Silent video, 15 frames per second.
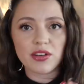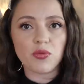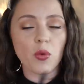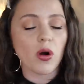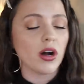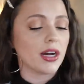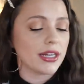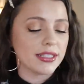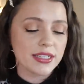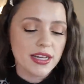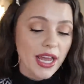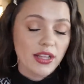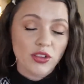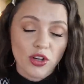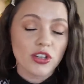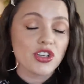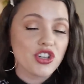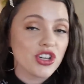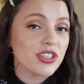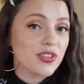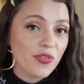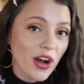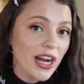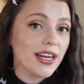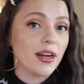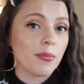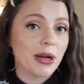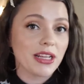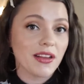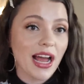of wand. It looked just fine
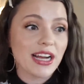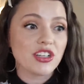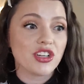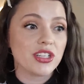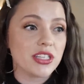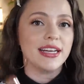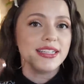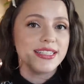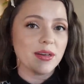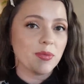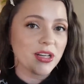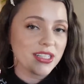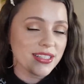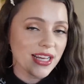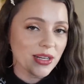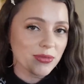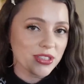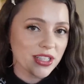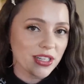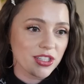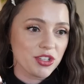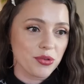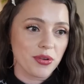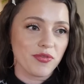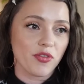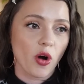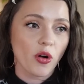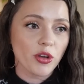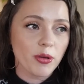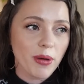on my lashes. It did what it said it was gonna do. It
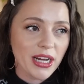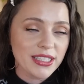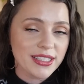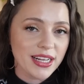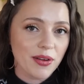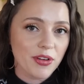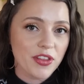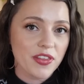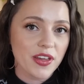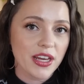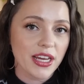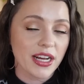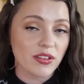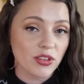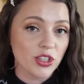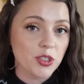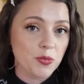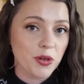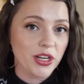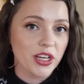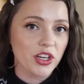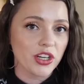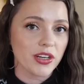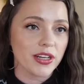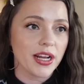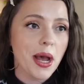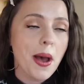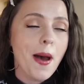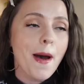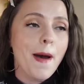volumized and everything, and it looked pretty good,
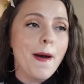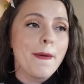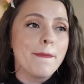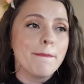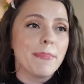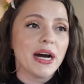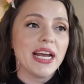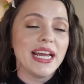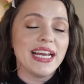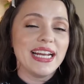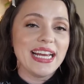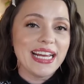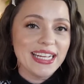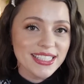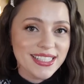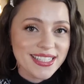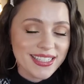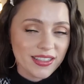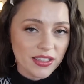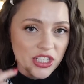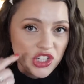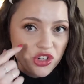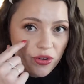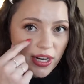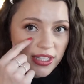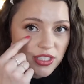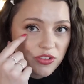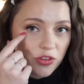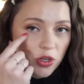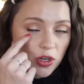but it instantly
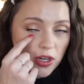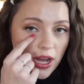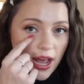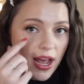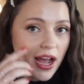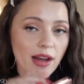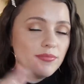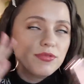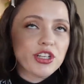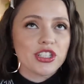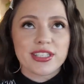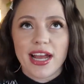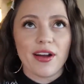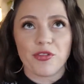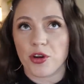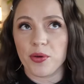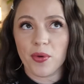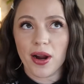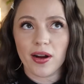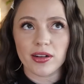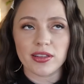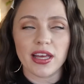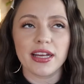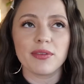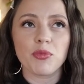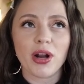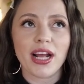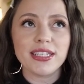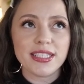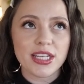transferred just everywhere. And
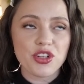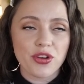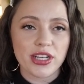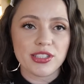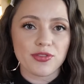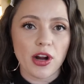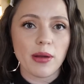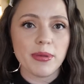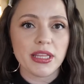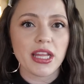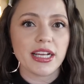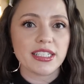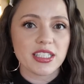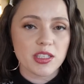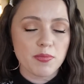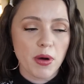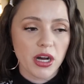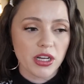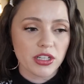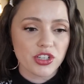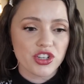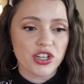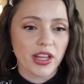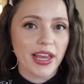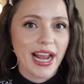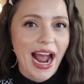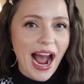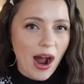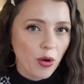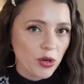when I say transfer, I mean like smudged,
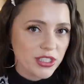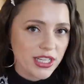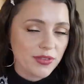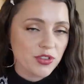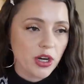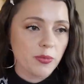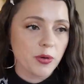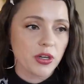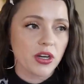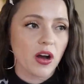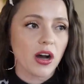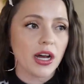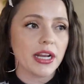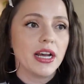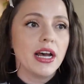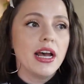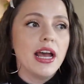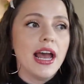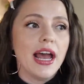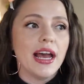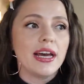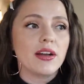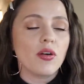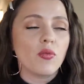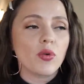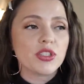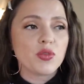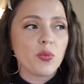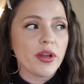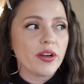like hours after I put it on. And
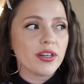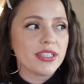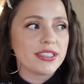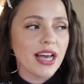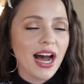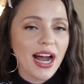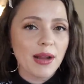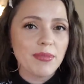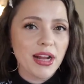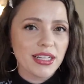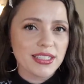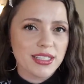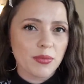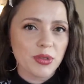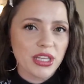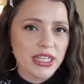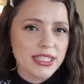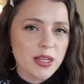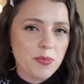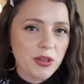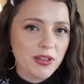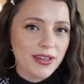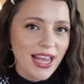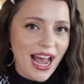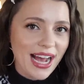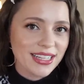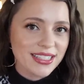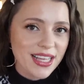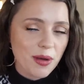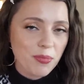what's weird is I'm not someone that typically
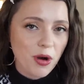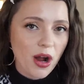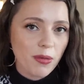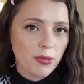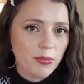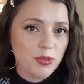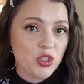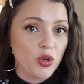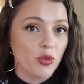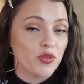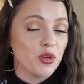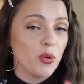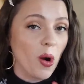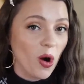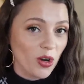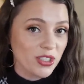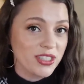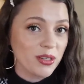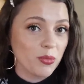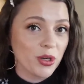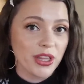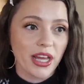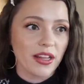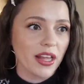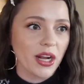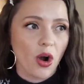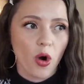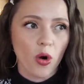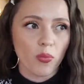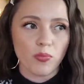has that problem. So if you are someone that like
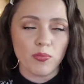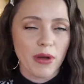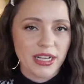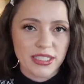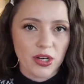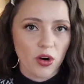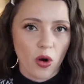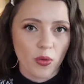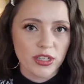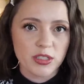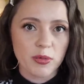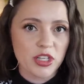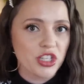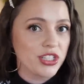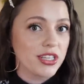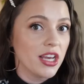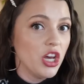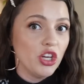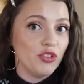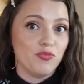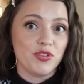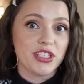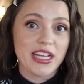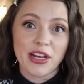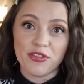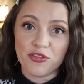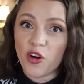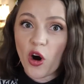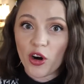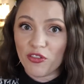mascara always smudges, stay
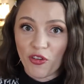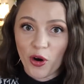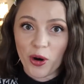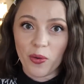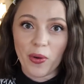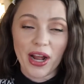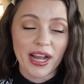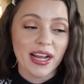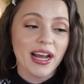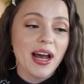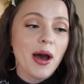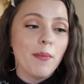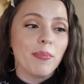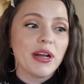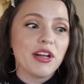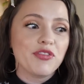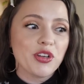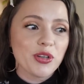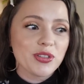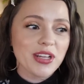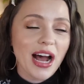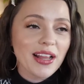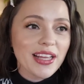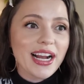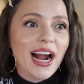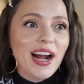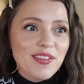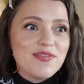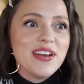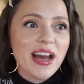far, far away. But if you're like,
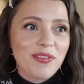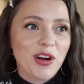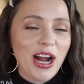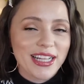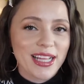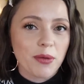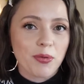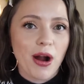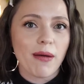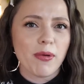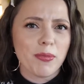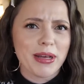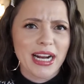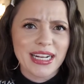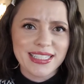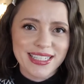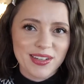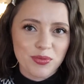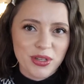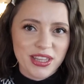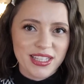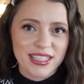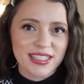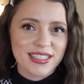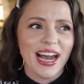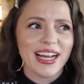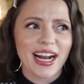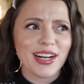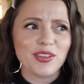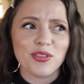I've never had that problem and I did with this
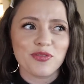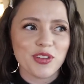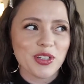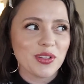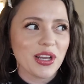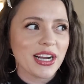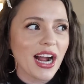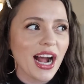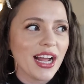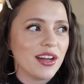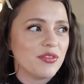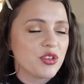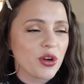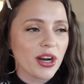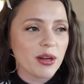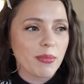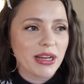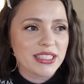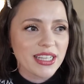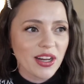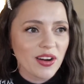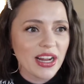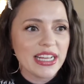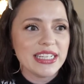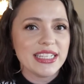and I don't feel like I have tried a mascara in